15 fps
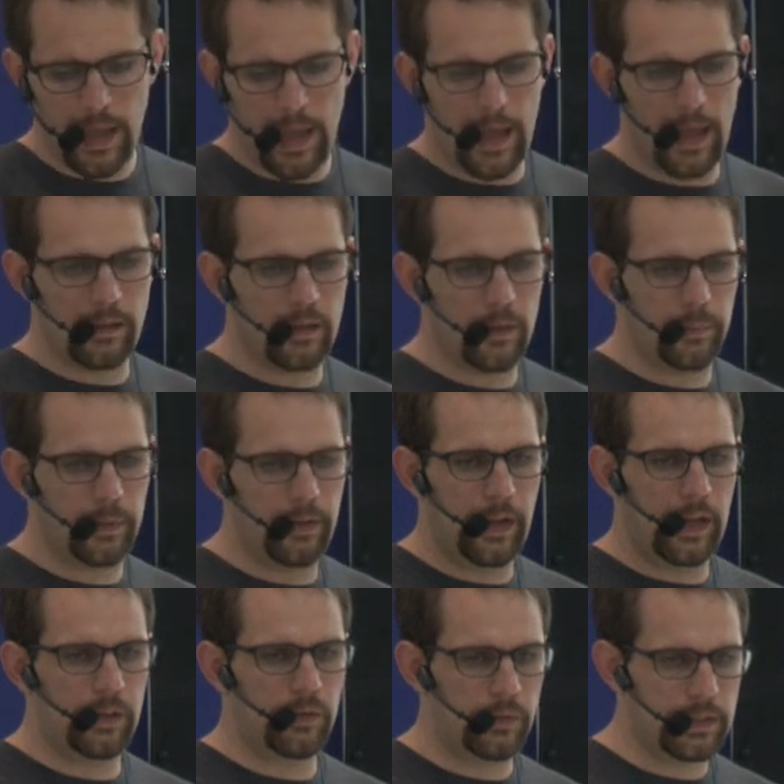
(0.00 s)
and the
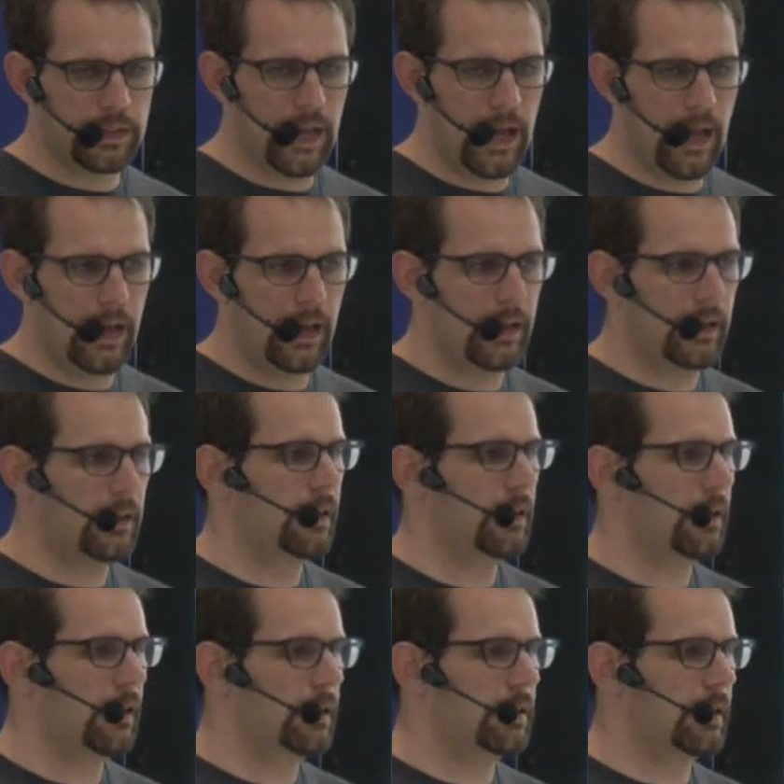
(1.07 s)
p-value is high,
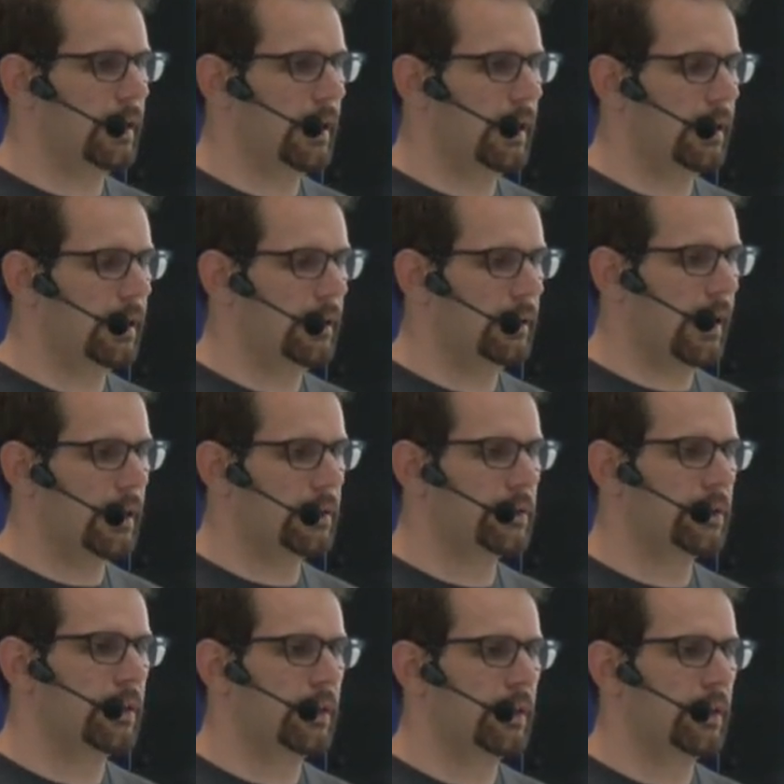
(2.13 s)
indicating that